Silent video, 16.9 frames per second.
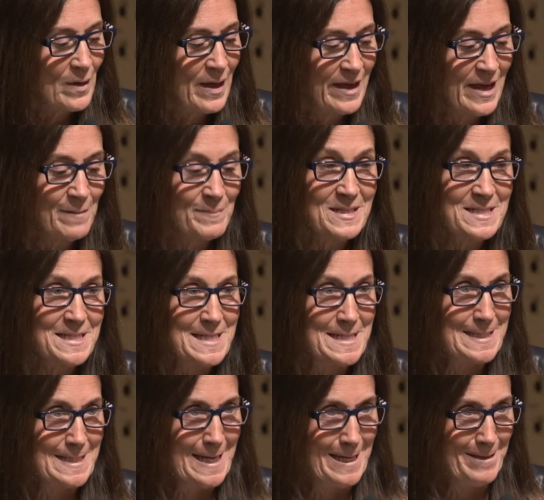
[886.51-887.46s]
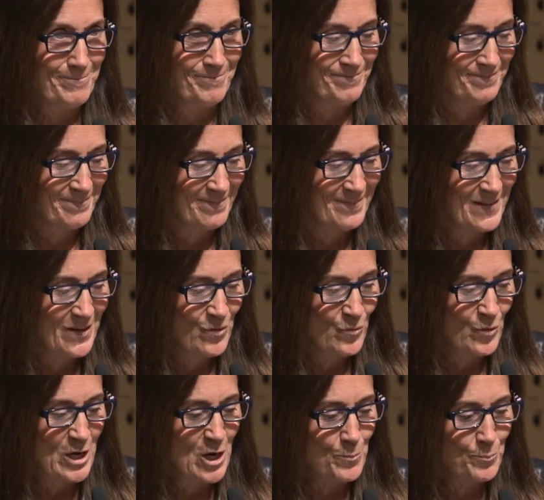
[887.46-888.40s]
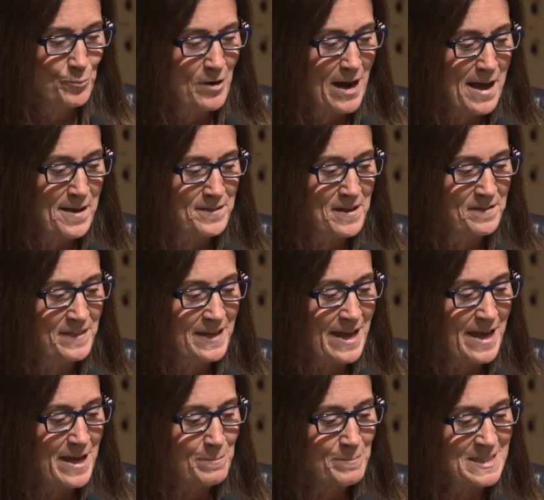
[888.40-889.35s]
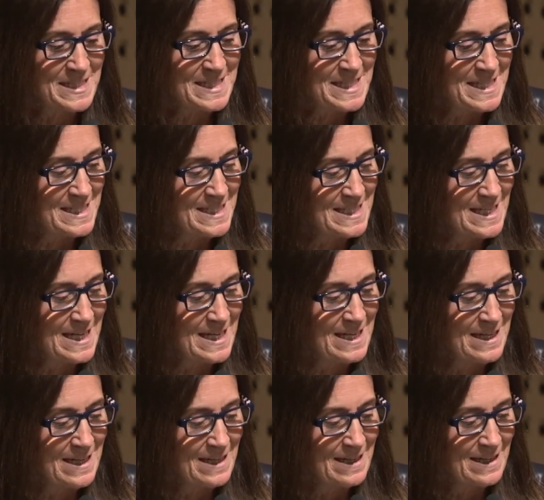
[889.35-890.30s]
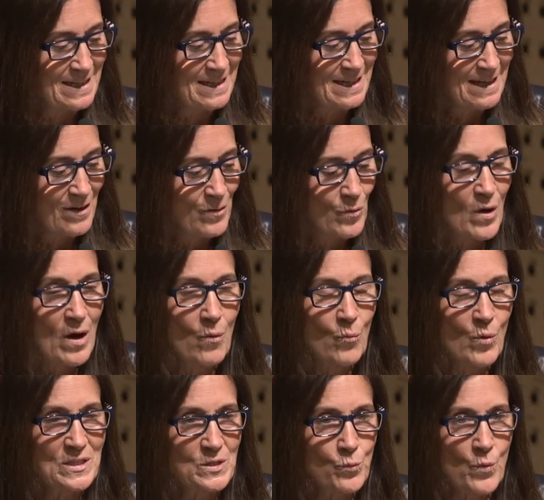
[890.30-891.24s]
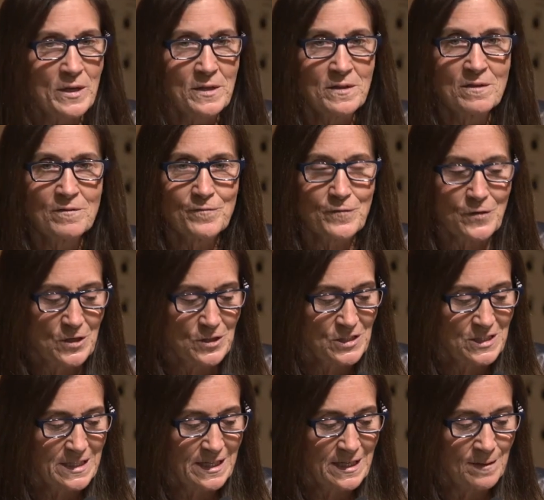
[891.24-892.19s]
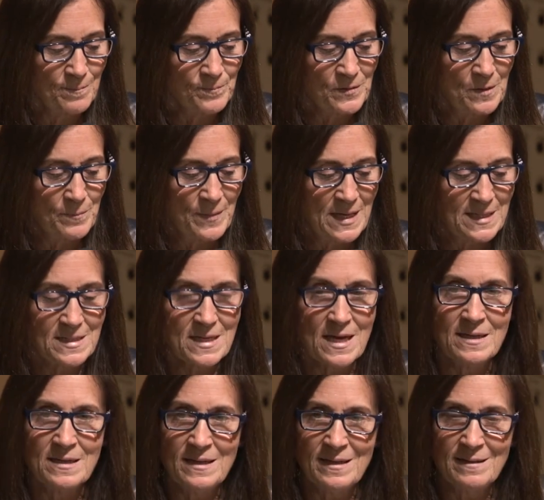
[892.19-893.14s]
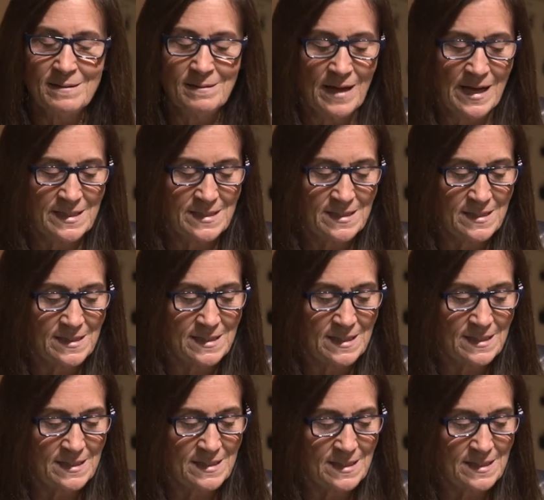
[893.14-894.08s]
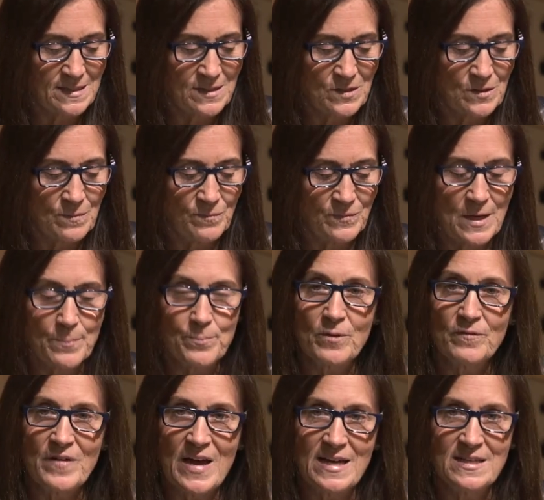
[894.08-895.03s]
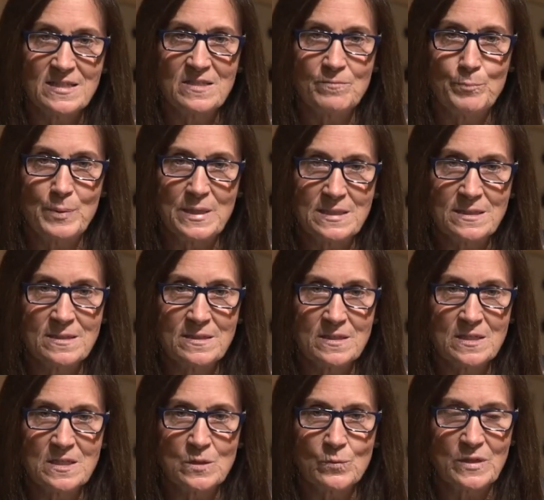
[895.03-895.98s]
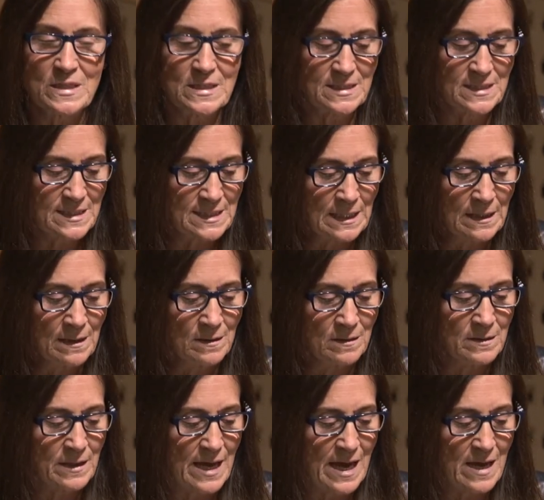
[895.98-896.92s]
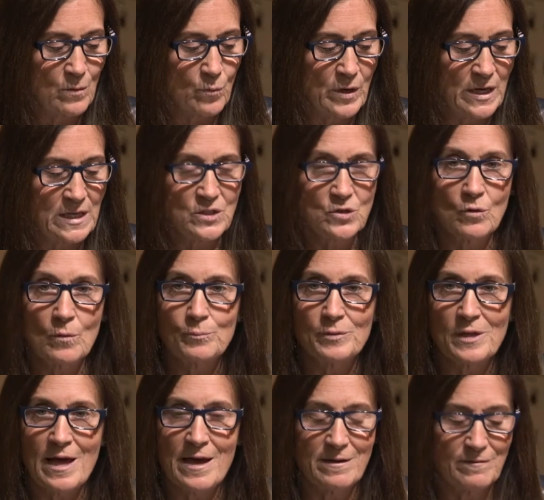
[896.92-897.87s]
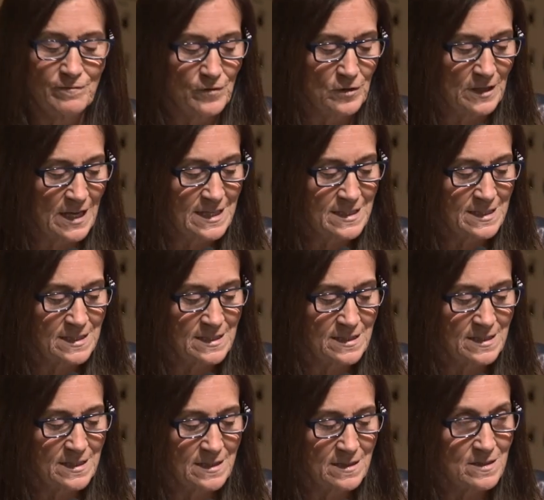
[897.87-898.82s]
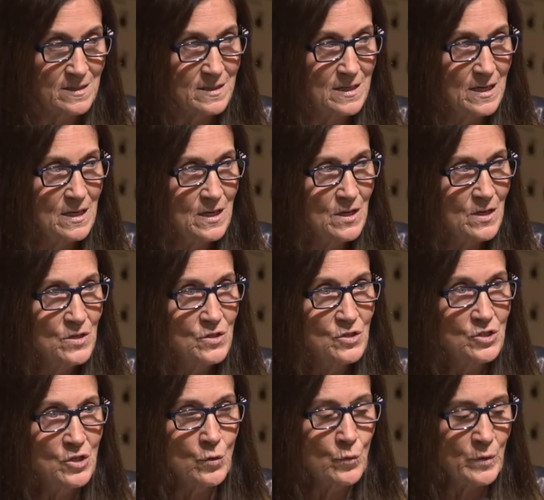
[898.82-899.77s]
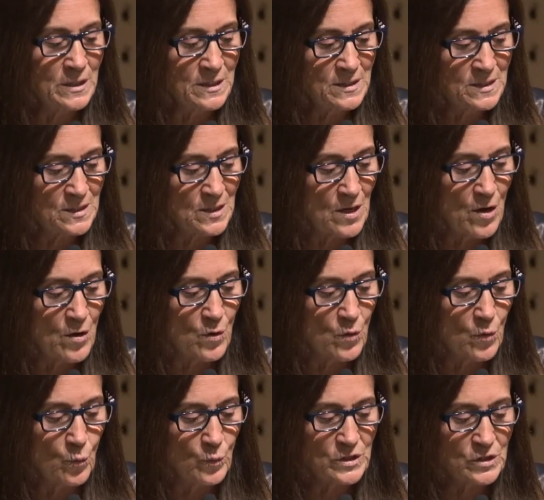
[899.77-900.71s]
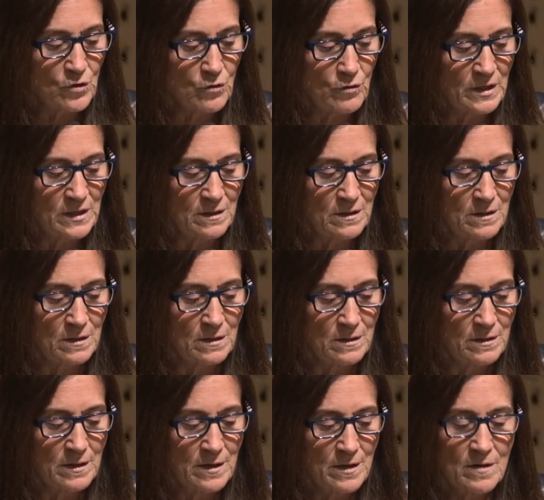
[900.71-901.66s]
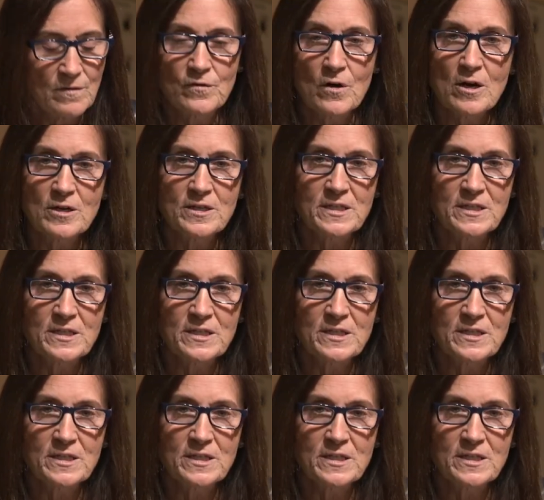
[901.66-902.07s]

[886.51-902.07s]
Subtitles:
ABCC. We are proud that the ABCC was one of the first to implement an e-licensing system that provides businesses with a single gateway to apply for licenses. Doing so was critical for our